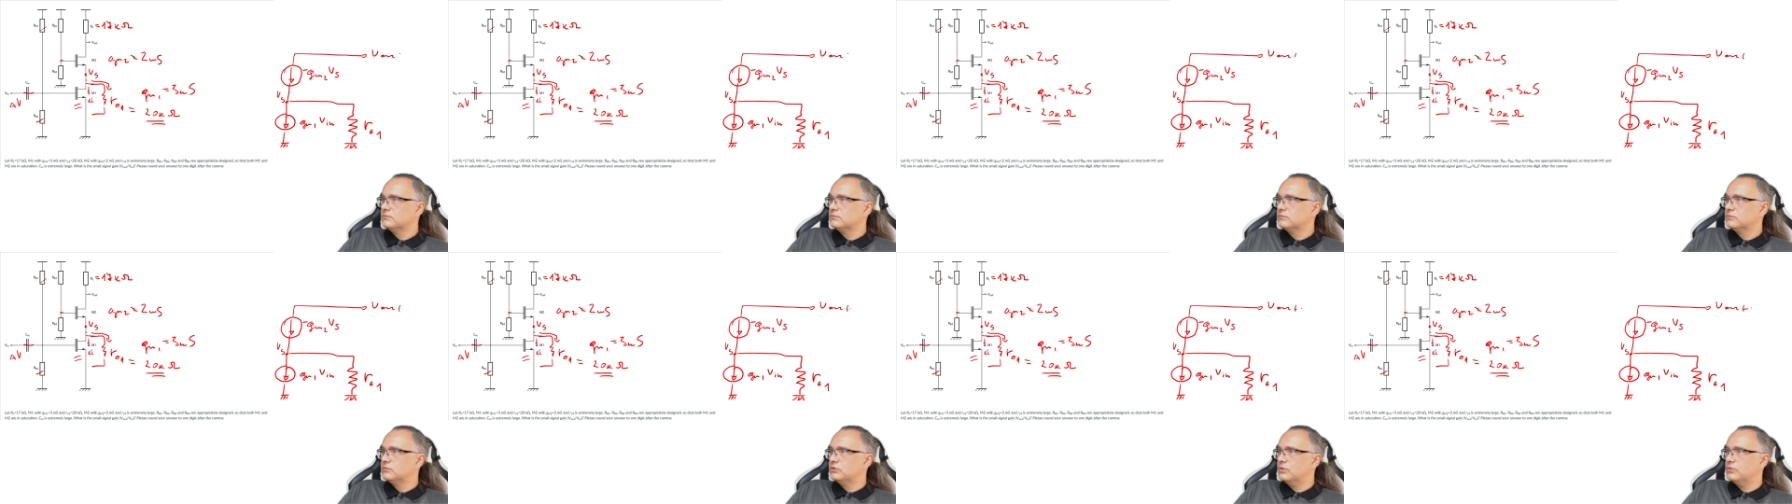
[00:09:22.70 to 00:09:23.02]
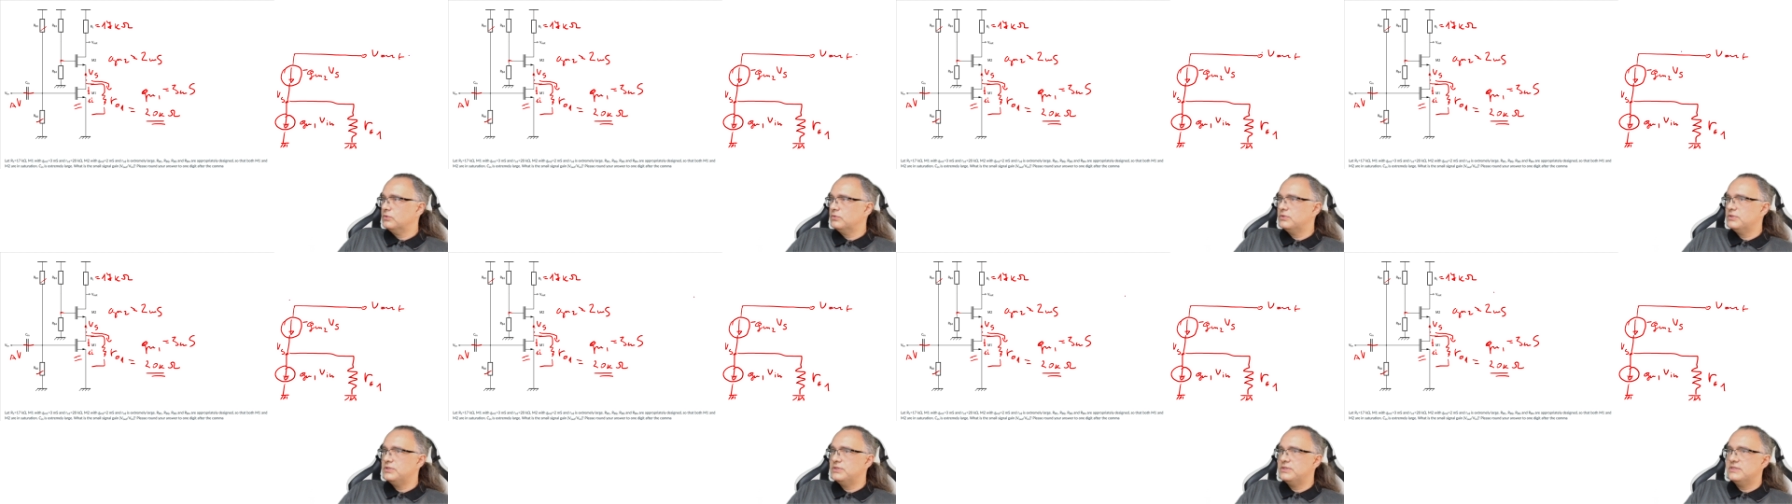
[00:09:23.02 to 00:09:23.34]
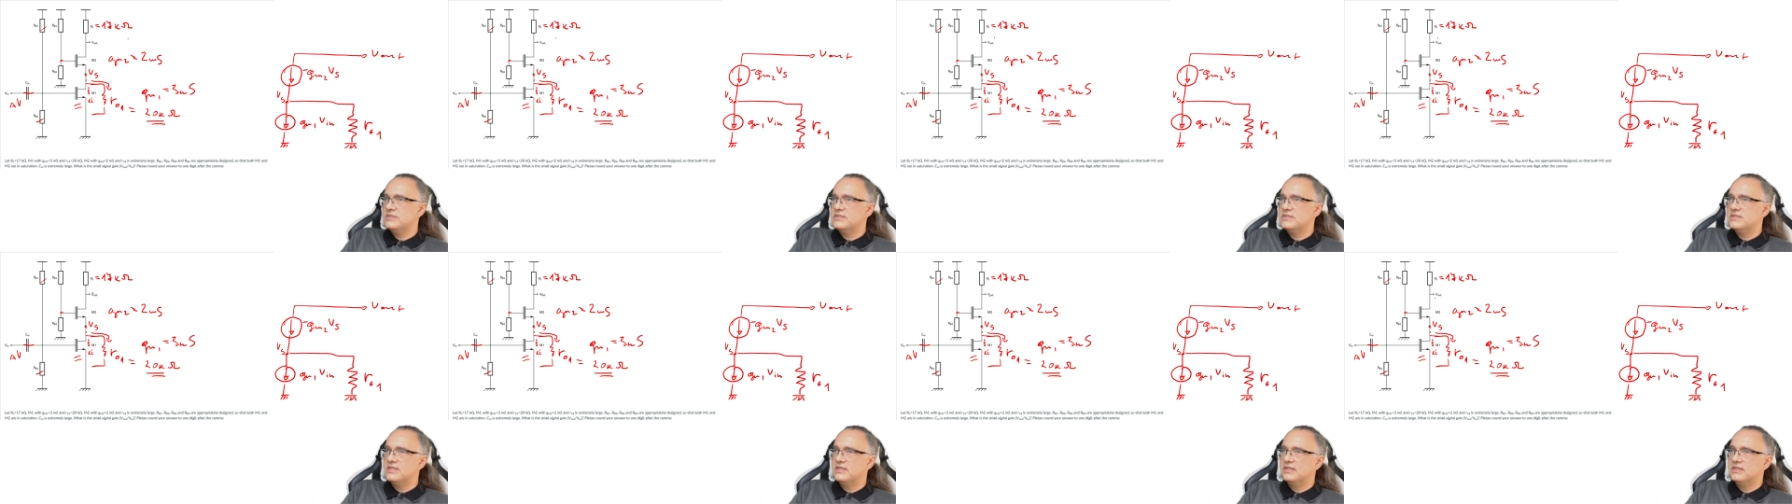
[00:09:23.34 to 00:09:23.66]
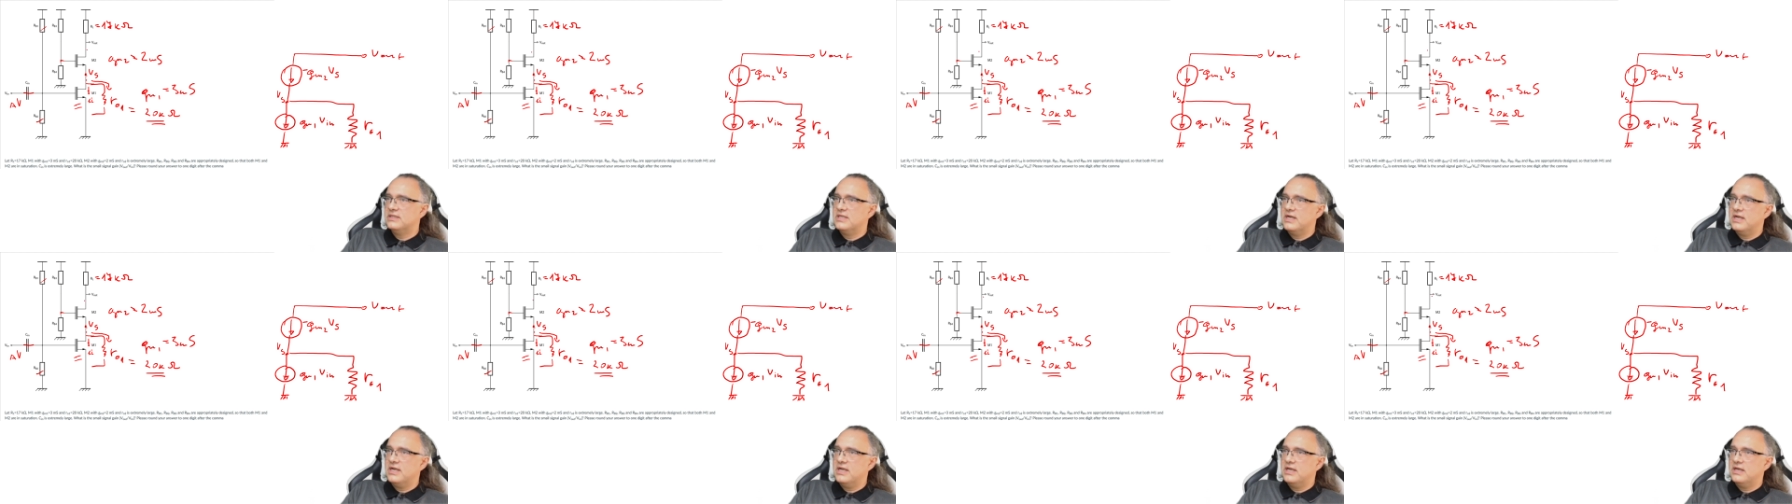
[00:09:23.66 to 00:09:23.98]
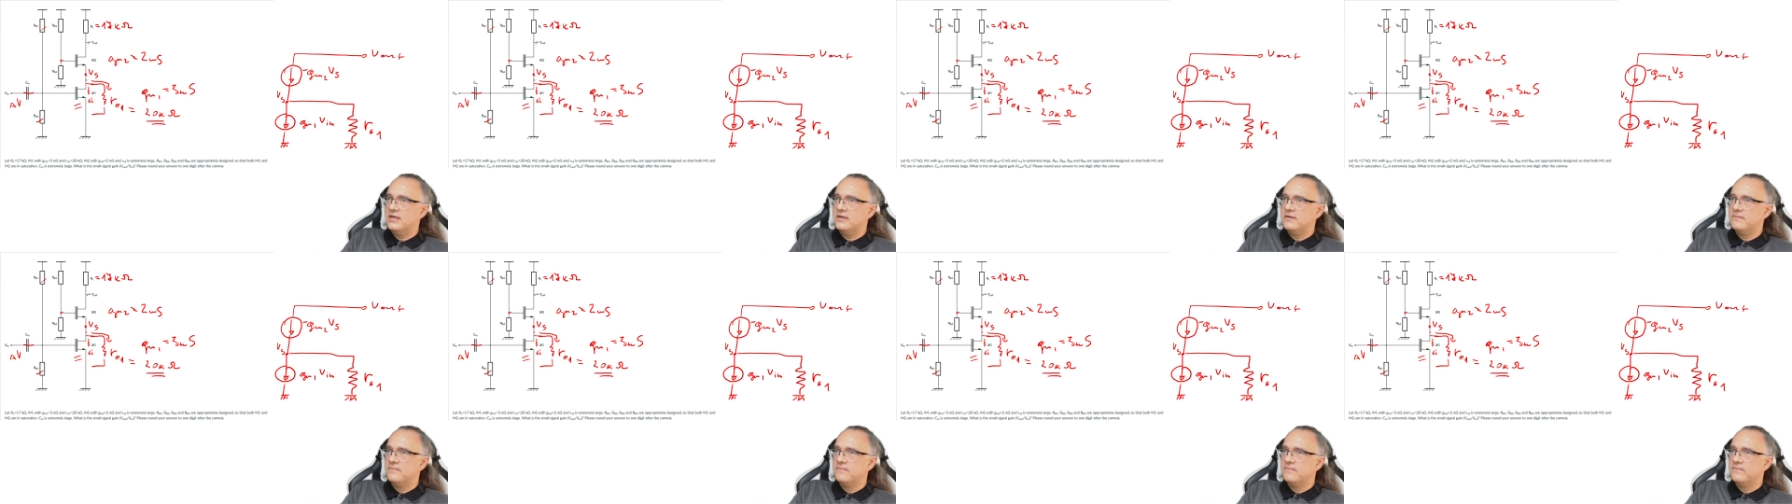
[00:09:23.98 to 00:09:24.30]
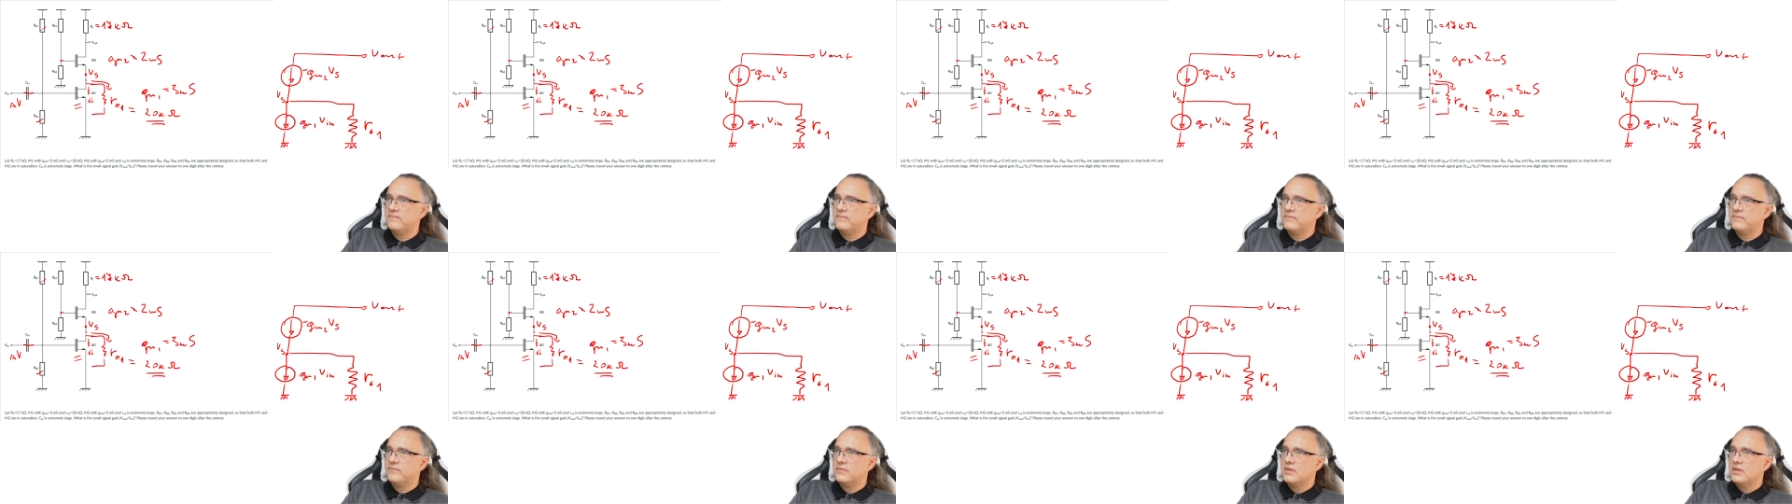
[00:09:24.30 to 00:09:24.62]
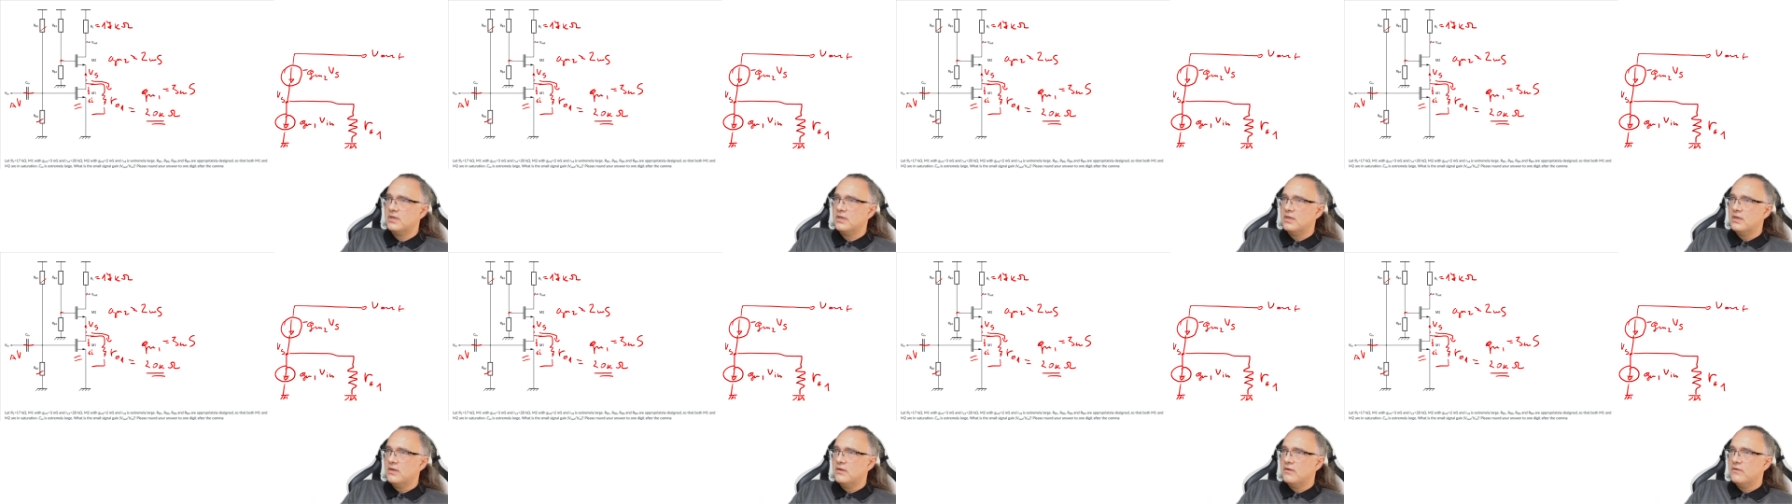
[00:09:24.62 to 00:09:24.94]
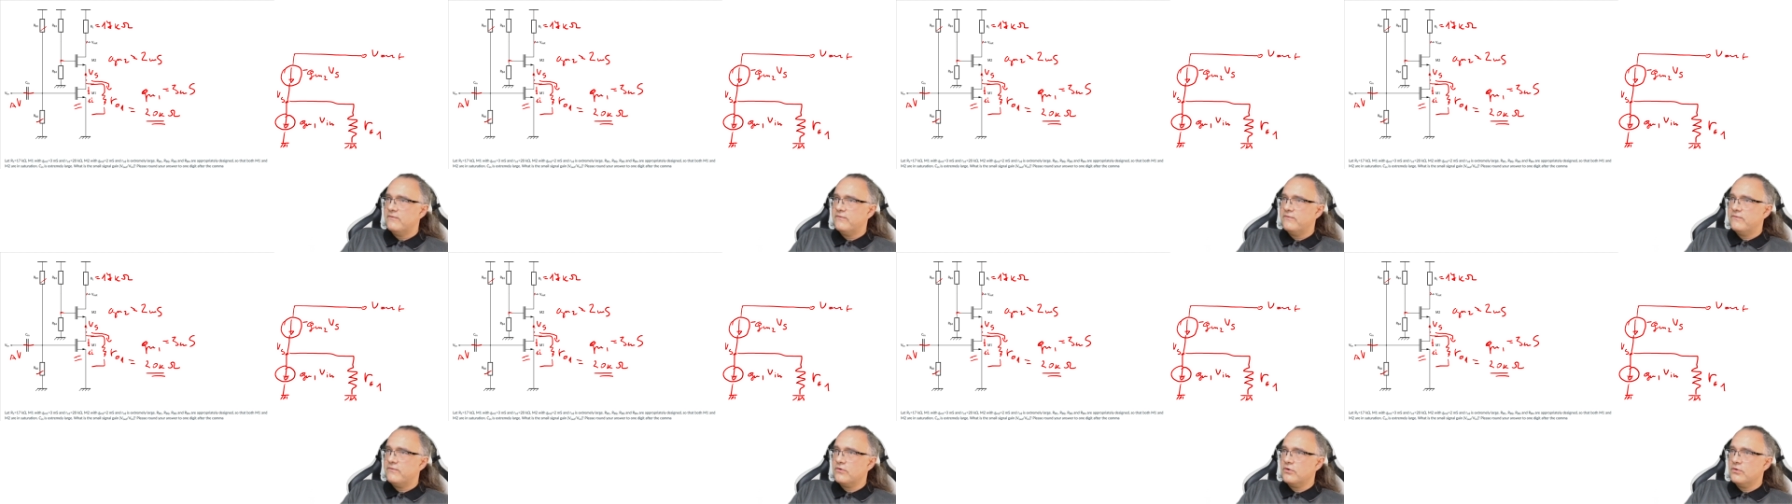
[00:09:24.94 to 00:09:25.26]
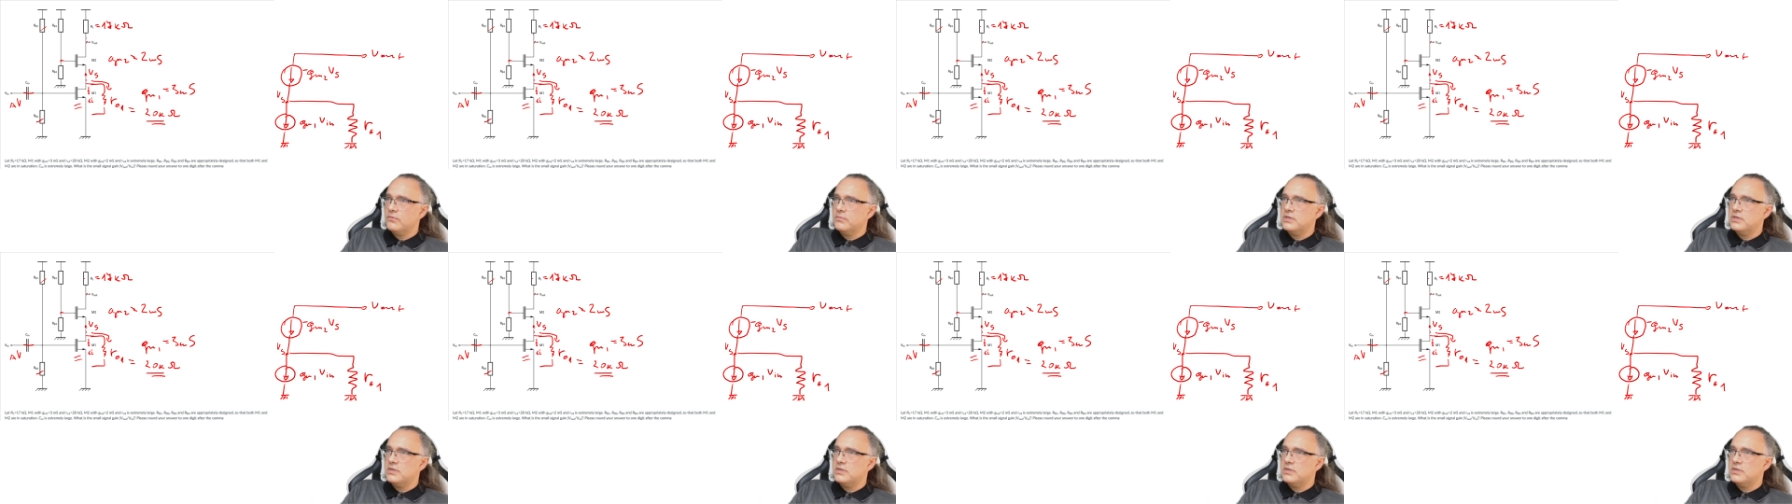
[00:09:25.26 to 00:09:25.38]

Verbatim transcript: so this is the drain. From